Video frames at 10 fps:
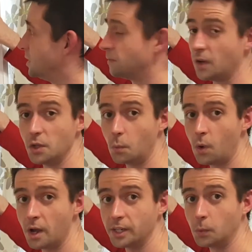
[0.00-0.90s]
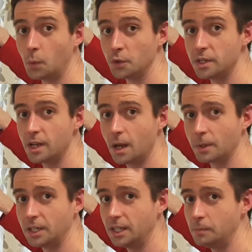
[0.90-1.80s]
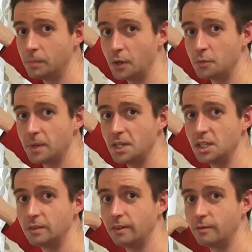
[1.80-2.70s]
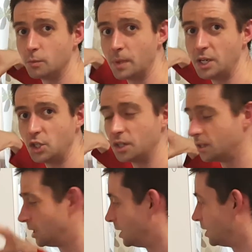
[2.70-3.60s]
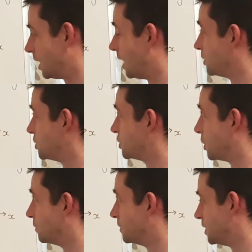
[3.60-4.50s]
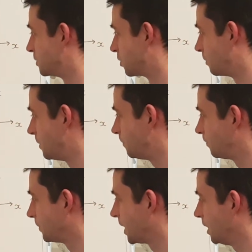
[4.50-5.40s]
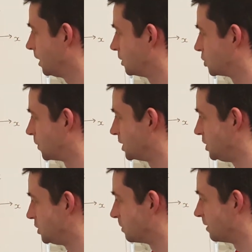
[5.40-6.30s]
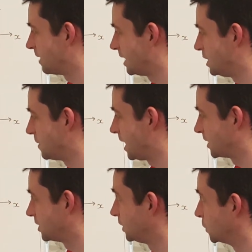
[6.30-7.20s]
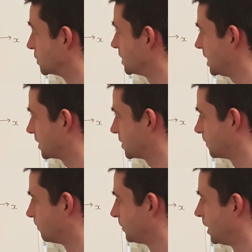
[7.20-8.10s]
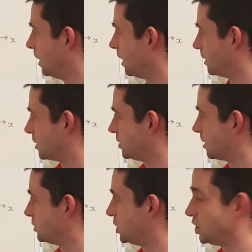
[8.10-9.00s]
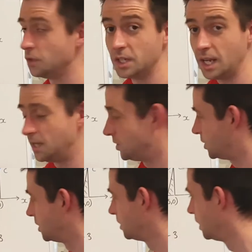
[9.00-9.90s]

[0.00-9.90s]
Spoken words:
to find the y coordinate. I'm going to need both pieces of information to solve this problem. So I use my value x equals 6, and I substitute it into